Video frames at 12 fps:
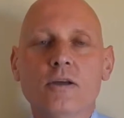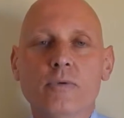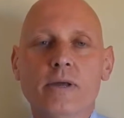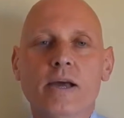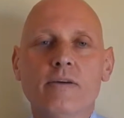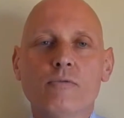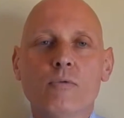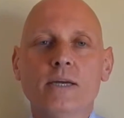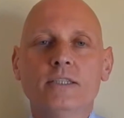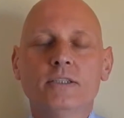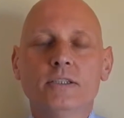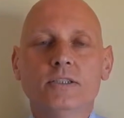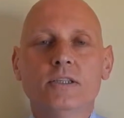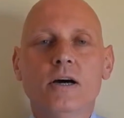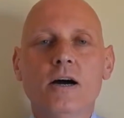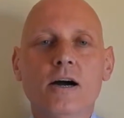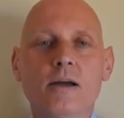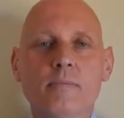we have wasted
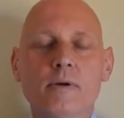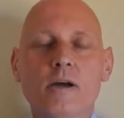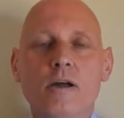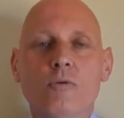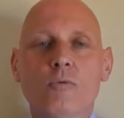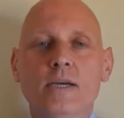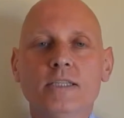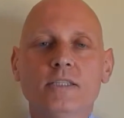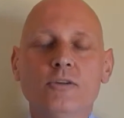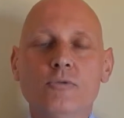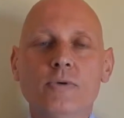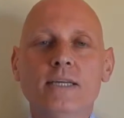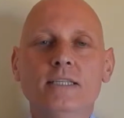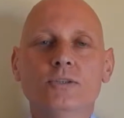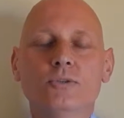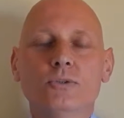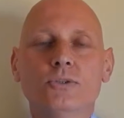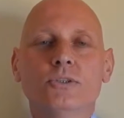time, wasted
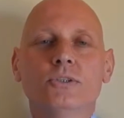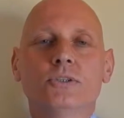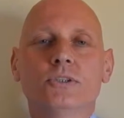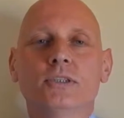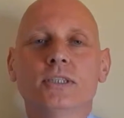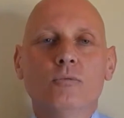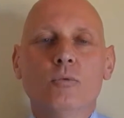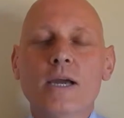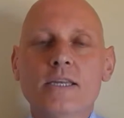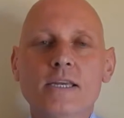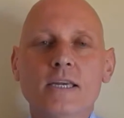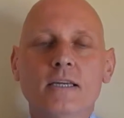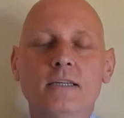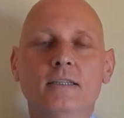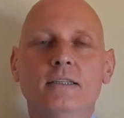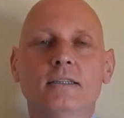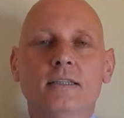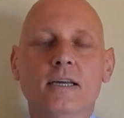resources, waiting
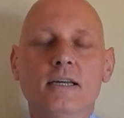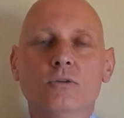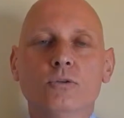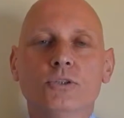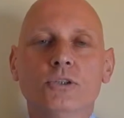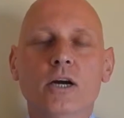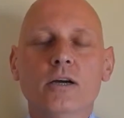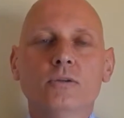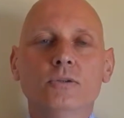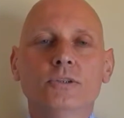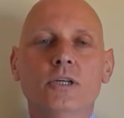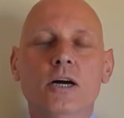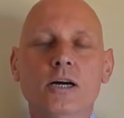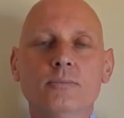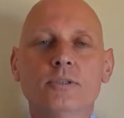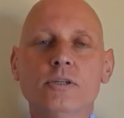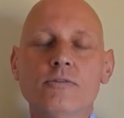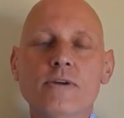or cycle
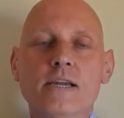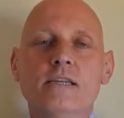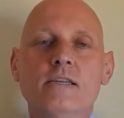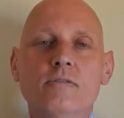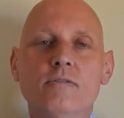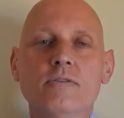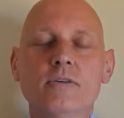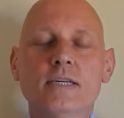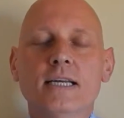times ineffective.